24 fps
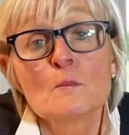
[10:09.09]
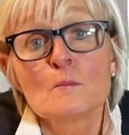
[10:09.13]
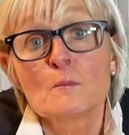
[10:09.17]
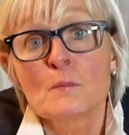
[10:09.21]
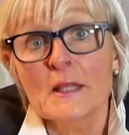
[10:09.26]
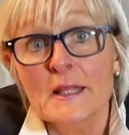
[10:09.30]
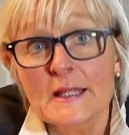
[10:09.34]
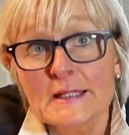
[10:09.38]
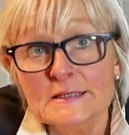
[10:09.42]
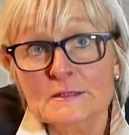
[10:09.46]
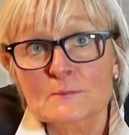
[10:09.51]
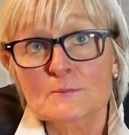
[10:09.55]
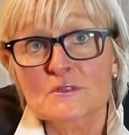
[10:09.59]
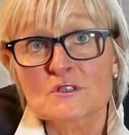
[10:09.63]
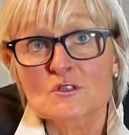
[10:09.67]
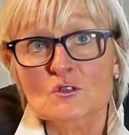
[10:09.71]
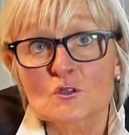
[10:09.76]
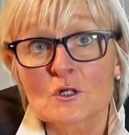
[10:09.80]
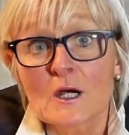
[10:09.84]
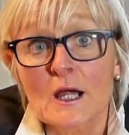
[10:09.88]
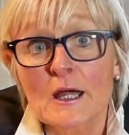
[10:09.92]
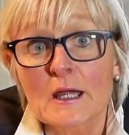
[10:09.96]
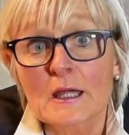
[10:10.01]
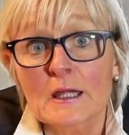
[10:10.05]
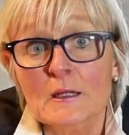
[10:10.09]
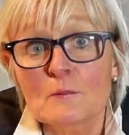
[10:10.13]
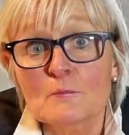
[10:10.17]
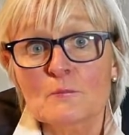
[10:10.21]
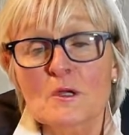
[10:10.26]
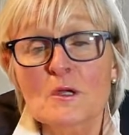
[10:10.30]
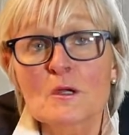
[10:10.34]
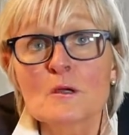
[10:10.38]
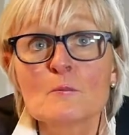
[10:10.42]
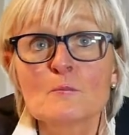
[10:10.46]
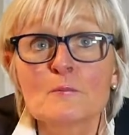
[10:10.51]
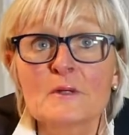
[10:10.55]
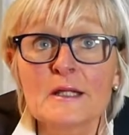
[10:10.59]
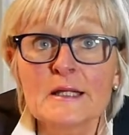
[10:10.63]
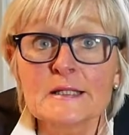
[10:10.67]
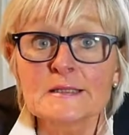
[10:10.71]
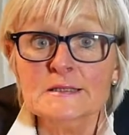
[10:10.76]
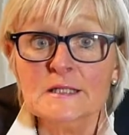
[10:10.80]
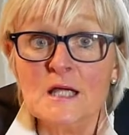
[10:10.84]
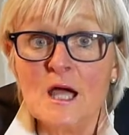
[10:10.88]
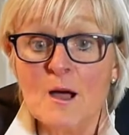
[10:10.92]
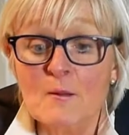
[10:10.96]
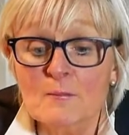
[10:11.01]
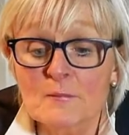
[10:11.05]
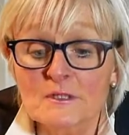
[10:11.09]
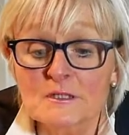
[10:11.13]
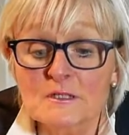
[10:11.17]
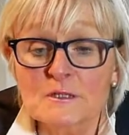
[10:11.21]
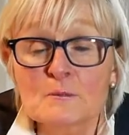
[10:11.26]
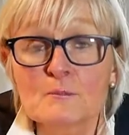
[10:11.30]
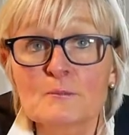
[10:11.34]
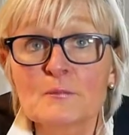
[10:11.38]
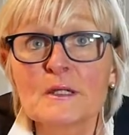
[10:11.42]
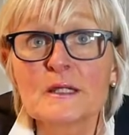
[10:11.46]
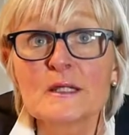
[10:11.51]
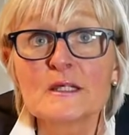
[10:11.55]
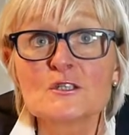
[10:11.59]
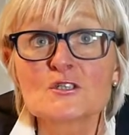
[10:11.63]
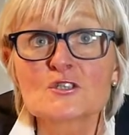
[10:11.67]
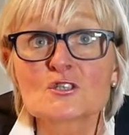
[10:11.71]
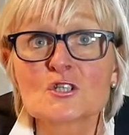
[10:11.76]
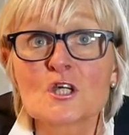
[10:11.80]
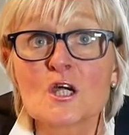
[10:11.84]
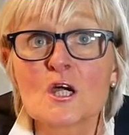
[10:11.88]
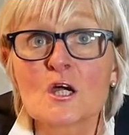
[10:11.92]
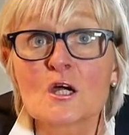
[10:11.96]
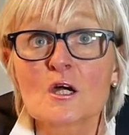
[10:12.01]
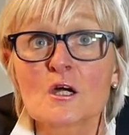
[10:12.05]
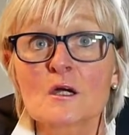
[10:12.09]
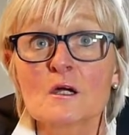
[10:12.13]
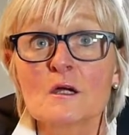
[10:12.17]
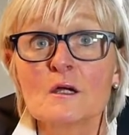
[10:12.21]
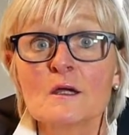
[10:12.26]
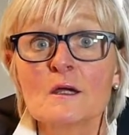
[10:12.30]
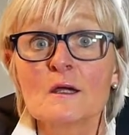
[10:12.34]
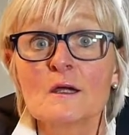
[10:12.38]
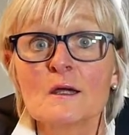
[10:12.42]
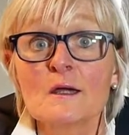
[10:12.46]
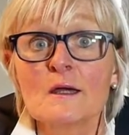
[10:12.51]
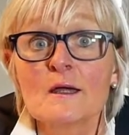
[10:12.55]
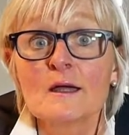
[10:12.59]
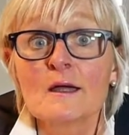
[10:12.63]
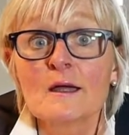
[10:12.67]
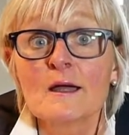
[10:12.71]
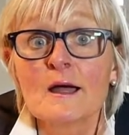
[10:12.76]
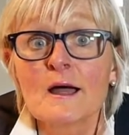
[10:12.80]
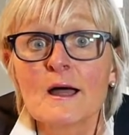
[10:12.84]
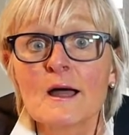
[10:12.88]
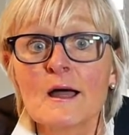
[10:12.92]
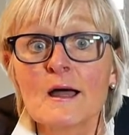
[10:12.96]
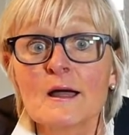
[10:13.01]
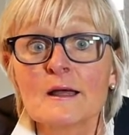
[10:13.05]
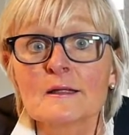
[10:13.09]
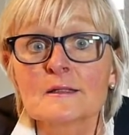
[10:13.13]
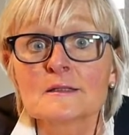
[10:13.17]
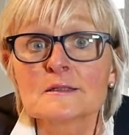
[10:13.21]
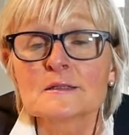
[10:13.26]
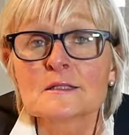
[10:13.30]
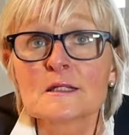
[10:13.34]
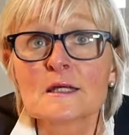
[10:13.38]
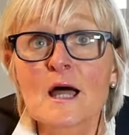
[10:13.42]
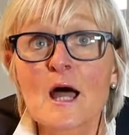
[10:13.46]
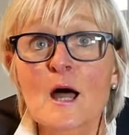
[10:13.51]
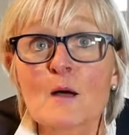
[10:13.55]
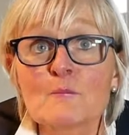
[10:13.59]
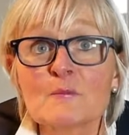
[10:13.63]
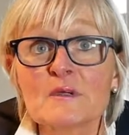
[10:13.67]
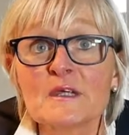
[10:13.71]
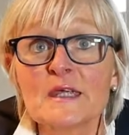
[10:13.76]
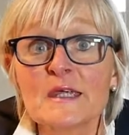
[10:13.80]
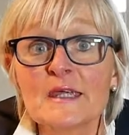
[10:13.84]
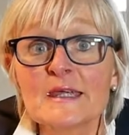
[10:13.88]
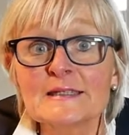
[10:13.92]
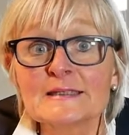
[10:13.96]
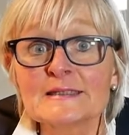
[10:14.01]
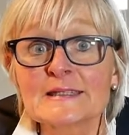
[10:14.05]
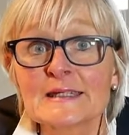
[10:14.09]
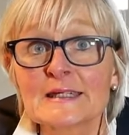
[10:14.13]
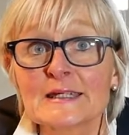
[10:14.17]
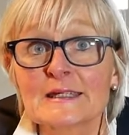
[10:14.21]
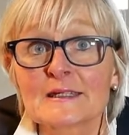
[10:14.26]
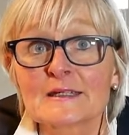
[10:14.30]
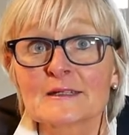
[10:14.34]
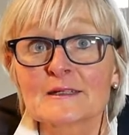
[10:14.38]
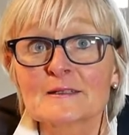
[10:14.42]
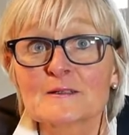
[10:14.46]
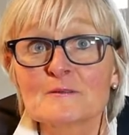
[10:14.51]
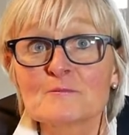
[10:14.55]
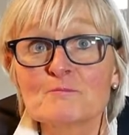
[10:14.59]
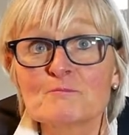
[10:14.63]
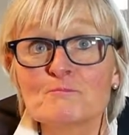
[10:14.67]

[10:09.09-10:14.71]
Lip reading: Please subscribe, please comment, please share, and happy eating.